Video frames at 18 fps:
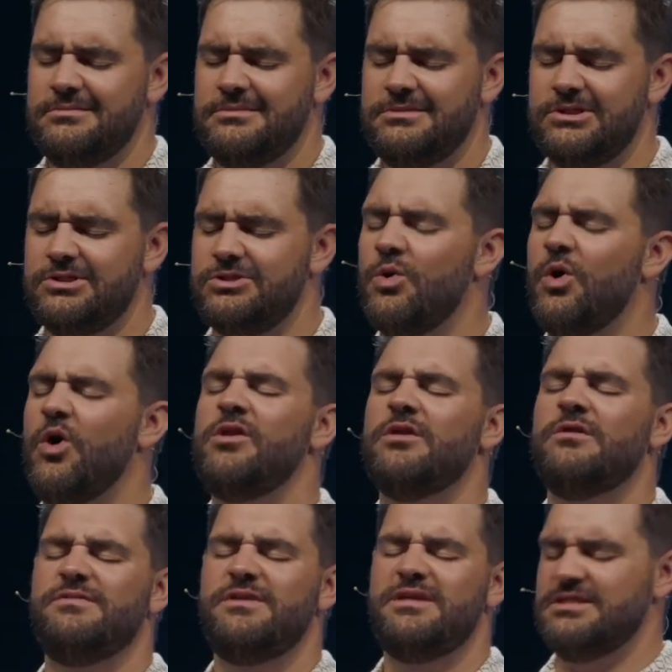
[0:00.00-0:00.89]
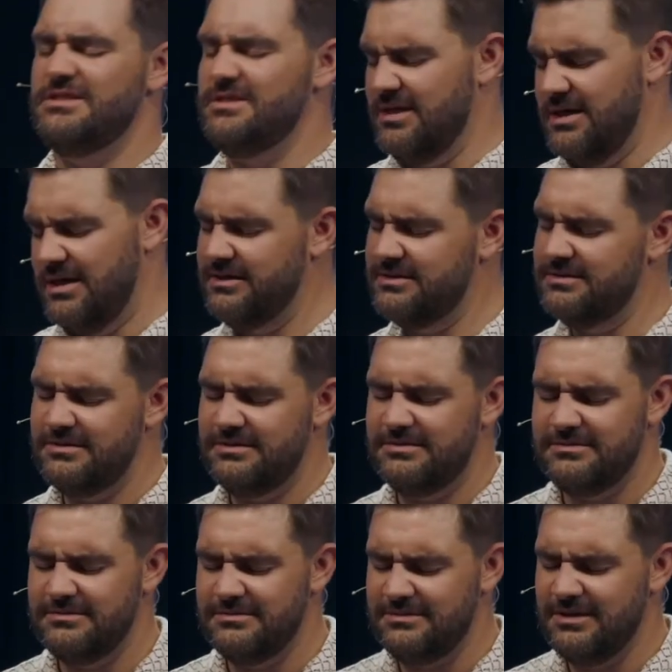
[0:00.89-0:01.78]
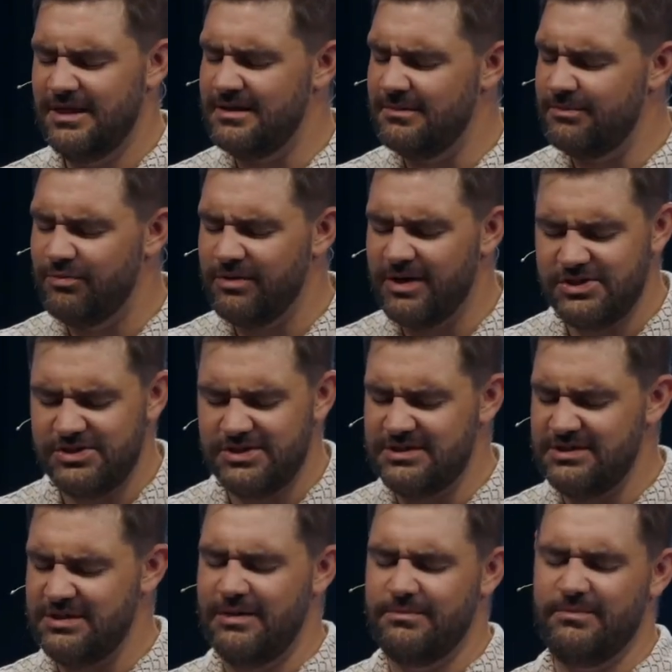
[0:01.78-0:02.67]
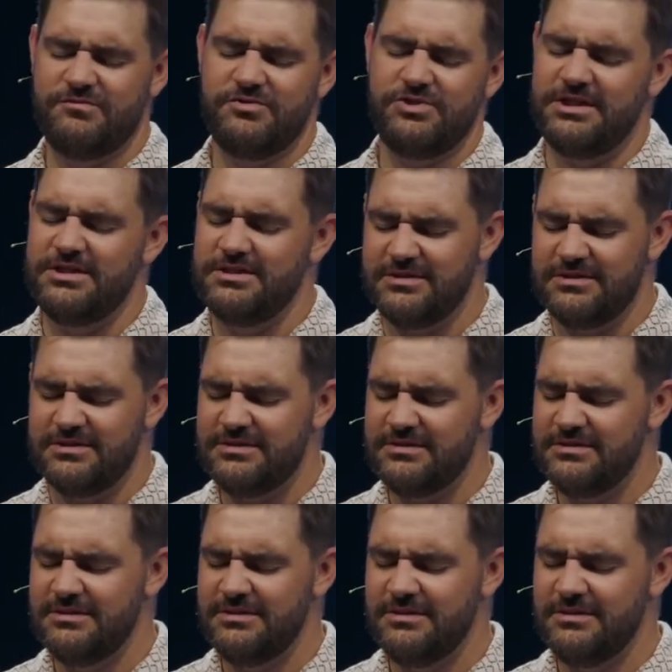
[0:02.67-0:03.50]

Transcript: to do all of these things in the precious name of Jesus.